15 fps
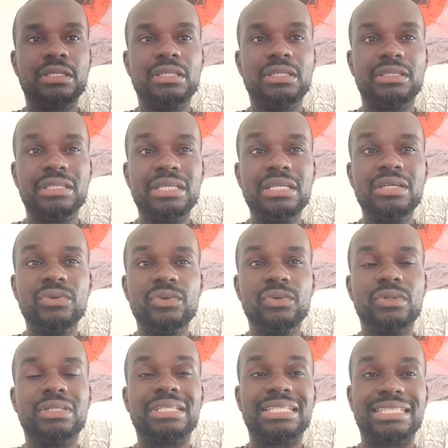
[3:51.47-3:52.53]

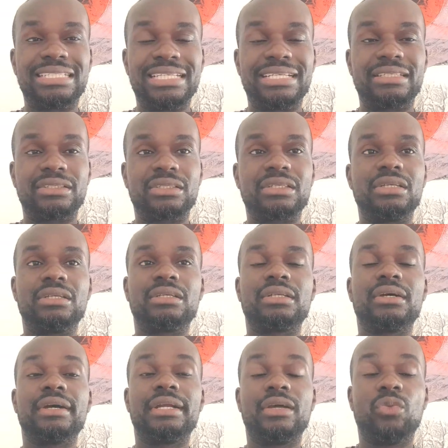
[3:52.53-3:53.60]
zero six
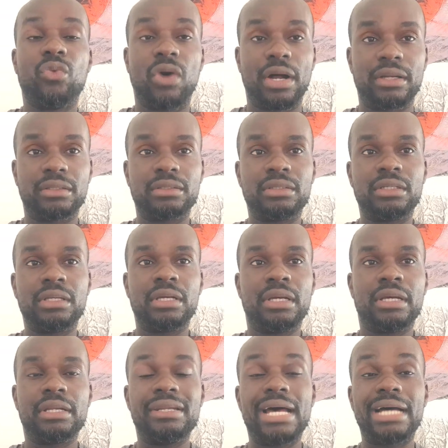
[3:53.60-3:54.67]
three one.
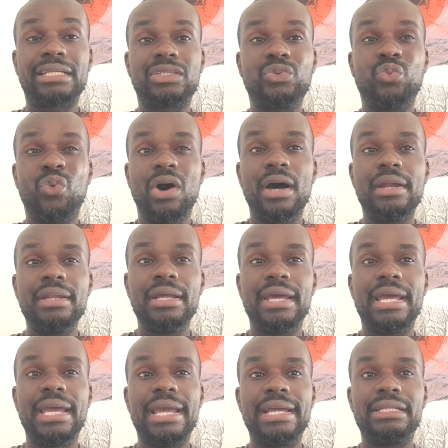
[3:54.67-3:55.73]
That's one
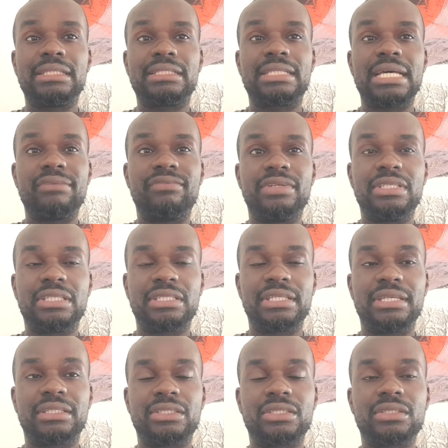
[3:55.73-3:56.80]
eight seven
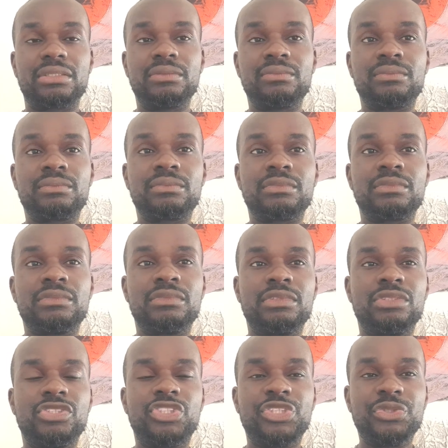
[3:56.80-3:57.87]
six,
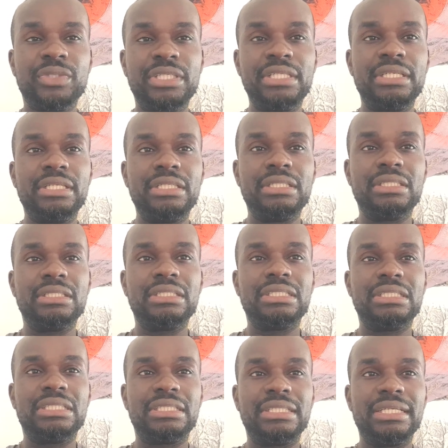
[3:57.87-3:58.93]
three
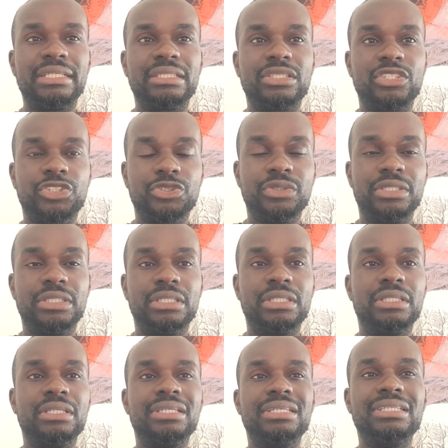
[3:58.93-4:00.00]
six three,
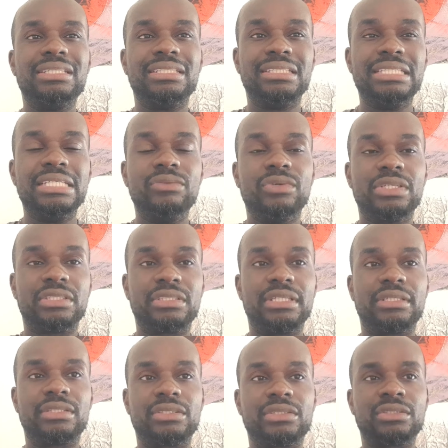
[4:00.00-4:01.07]
zero
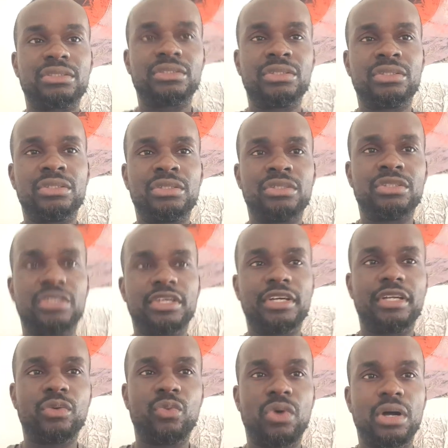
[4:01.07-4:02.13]
six
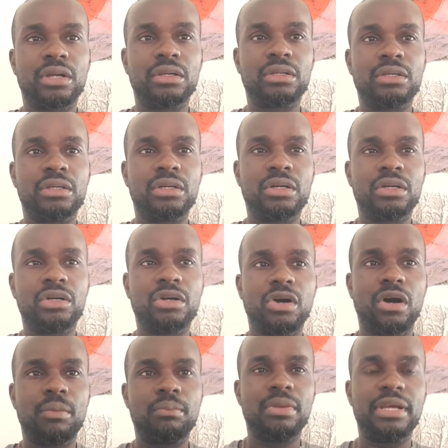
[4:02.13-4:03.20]
three one.
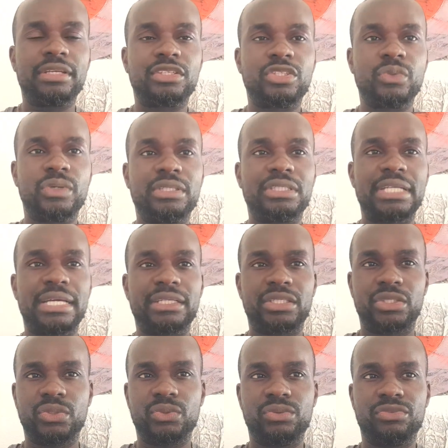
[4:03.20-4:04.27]
God bless you and
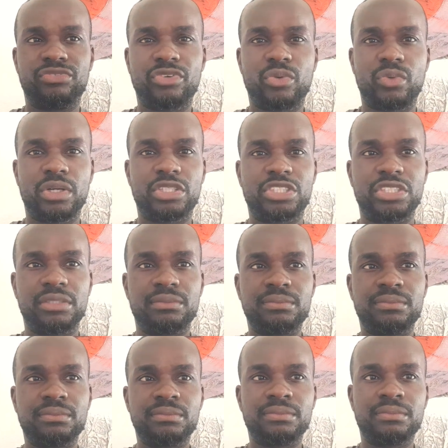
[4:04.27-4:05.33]
thank you for
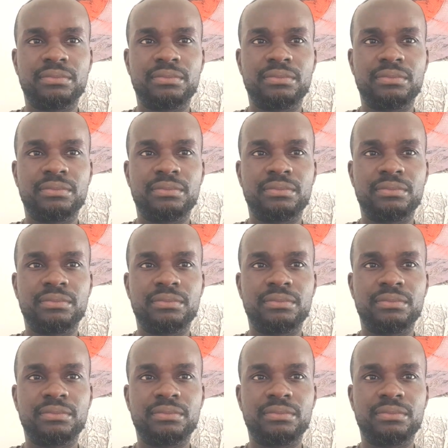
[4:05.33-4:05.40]
watching.